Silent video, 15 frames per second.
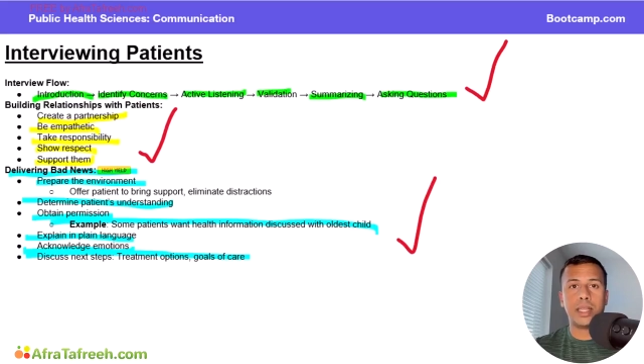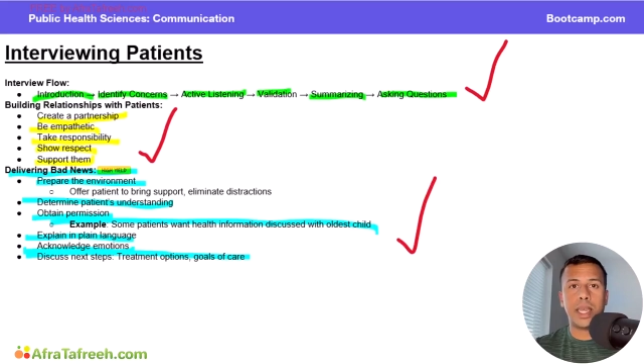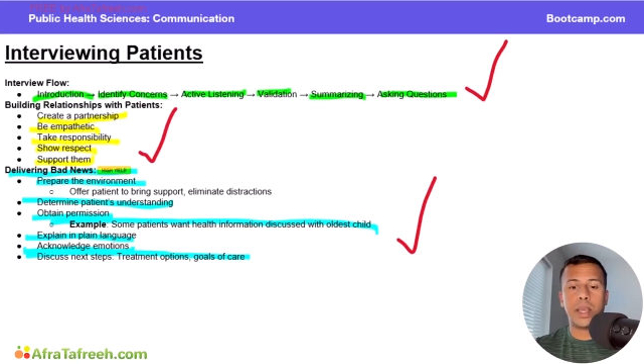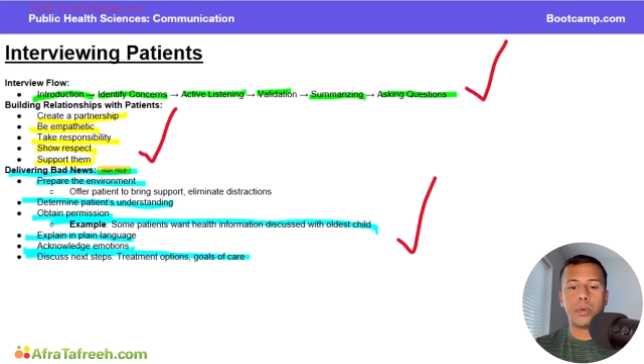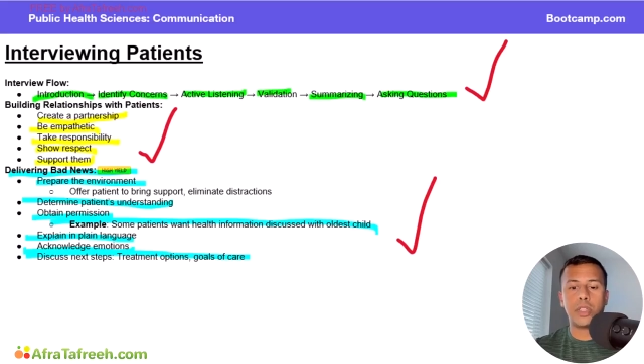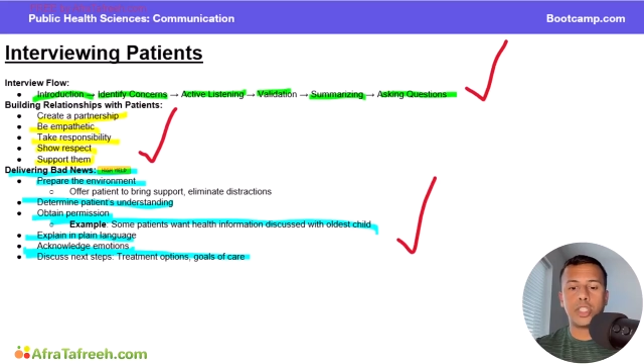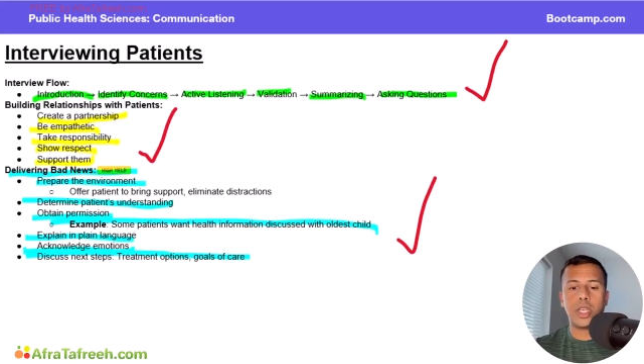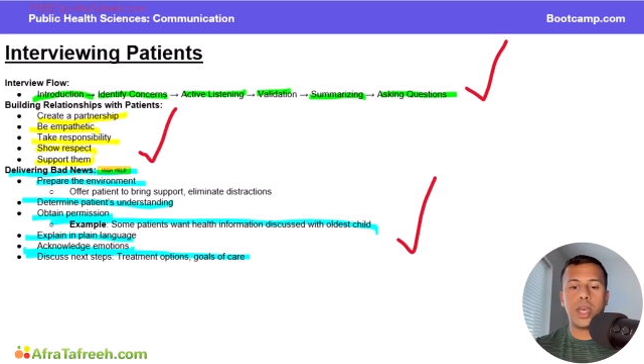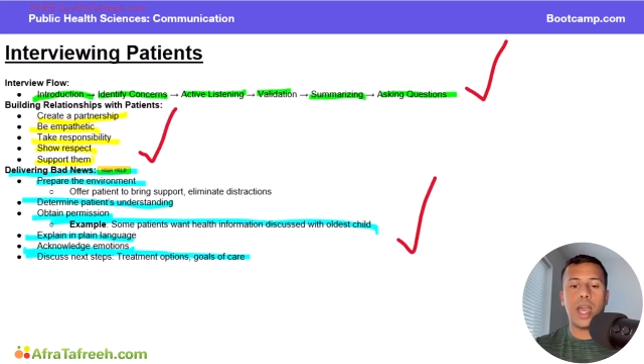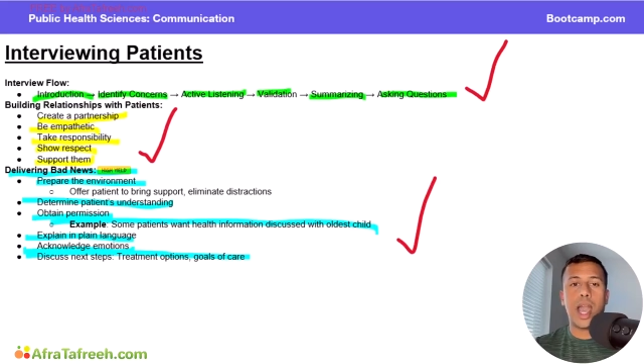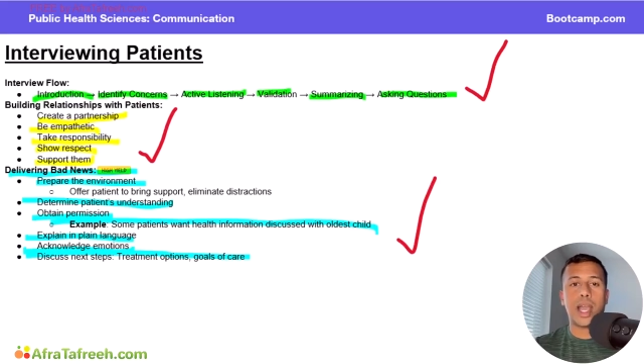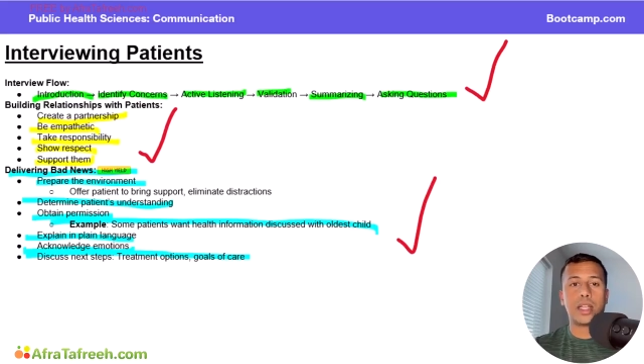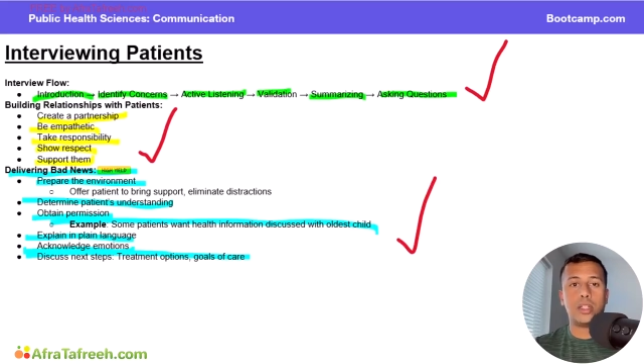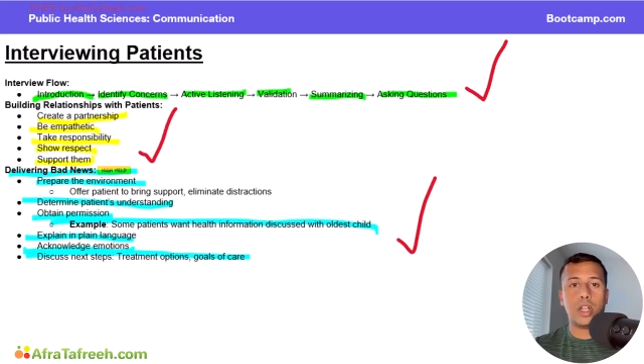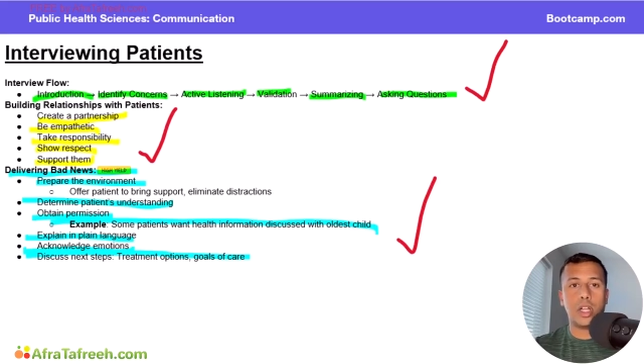language,
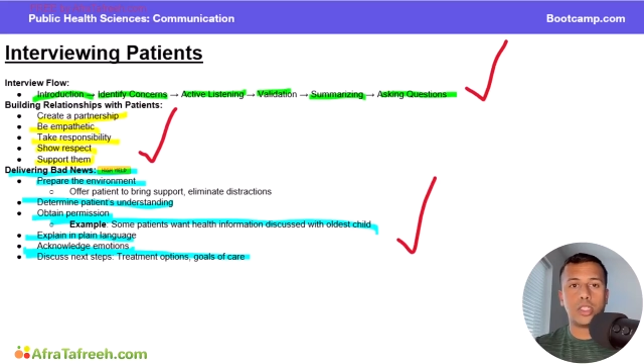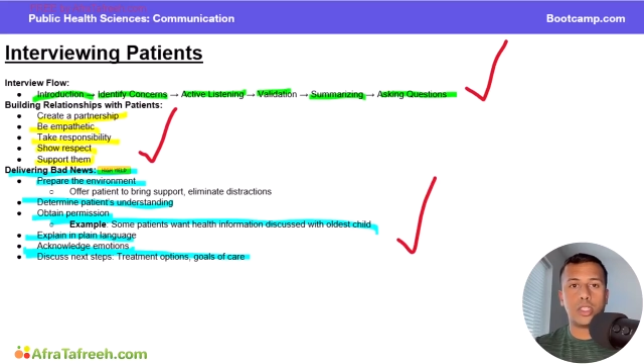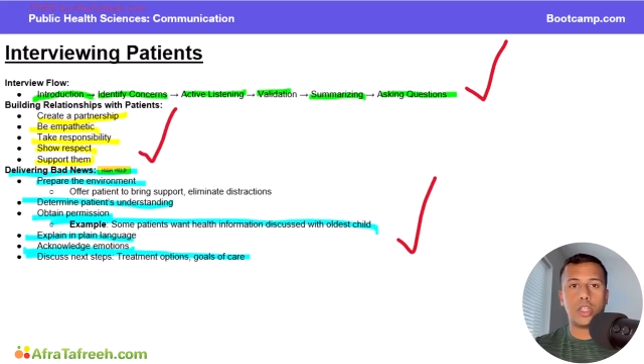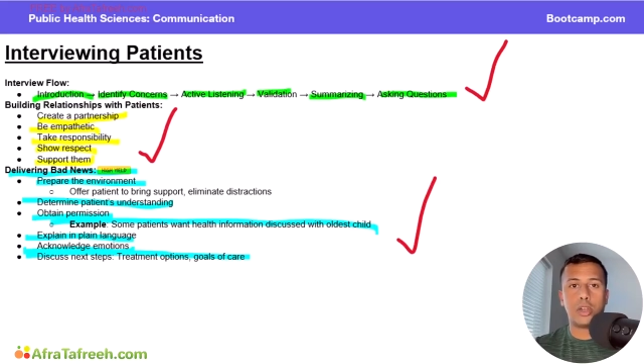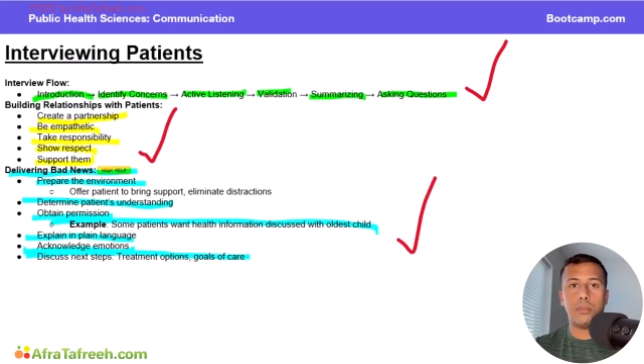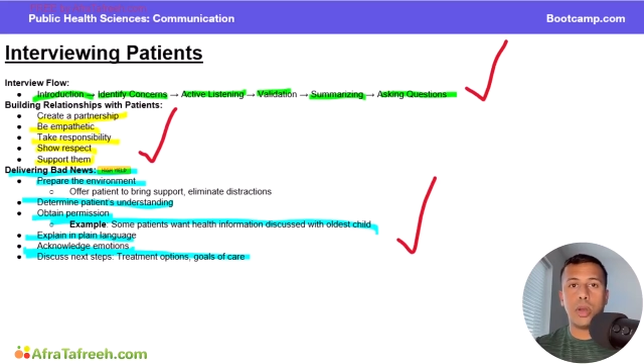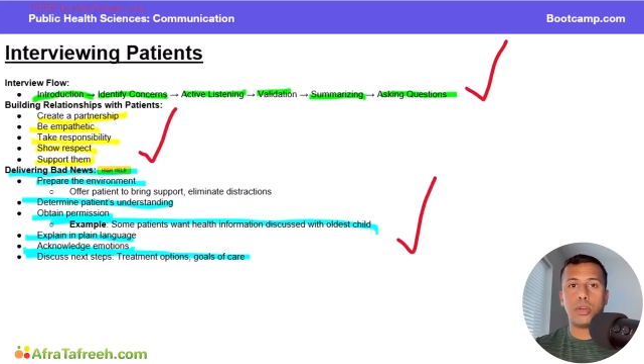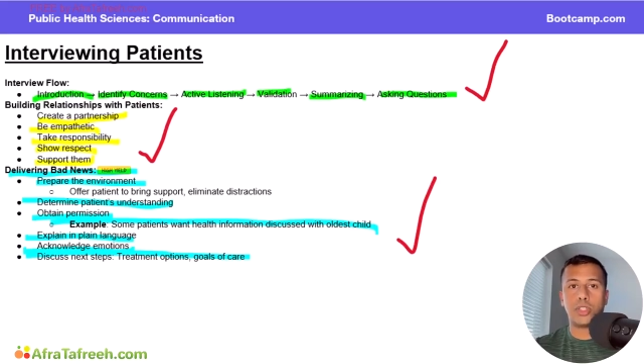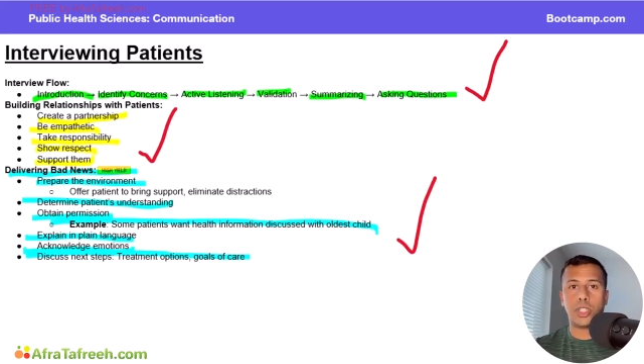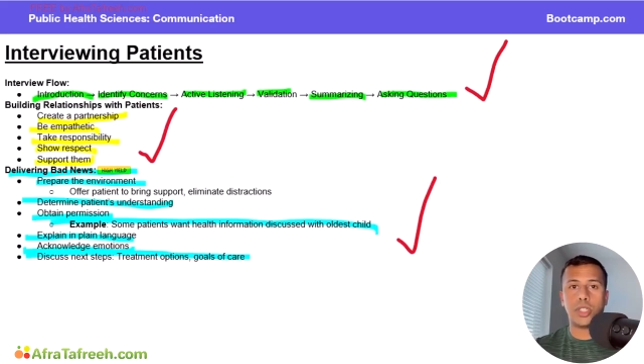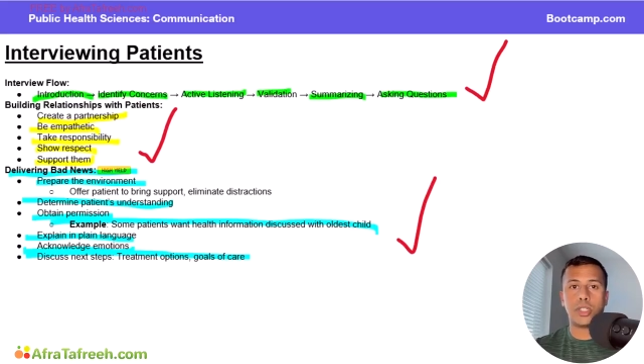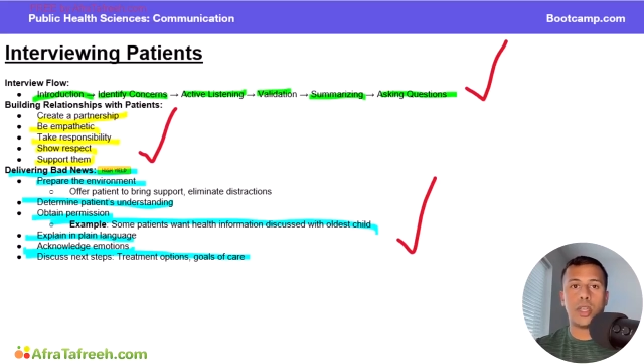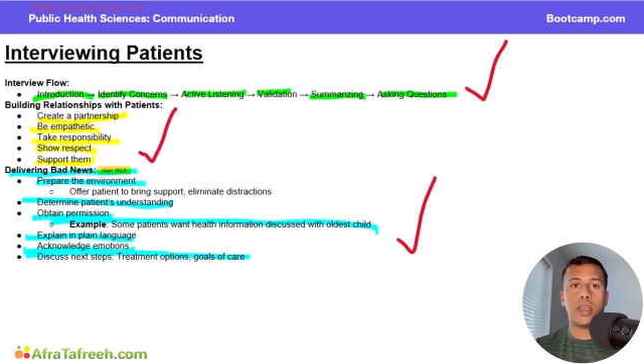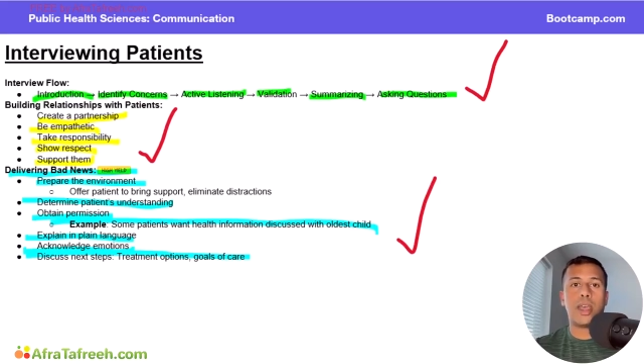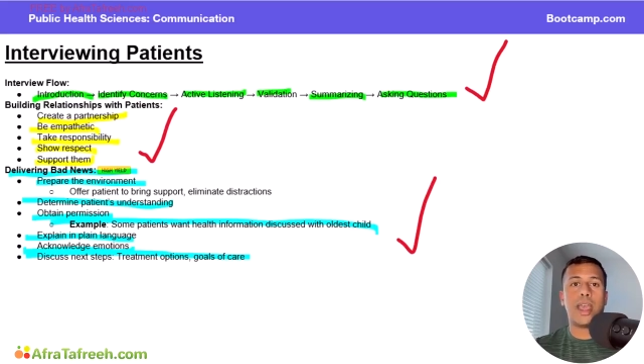acknowledge their emotions,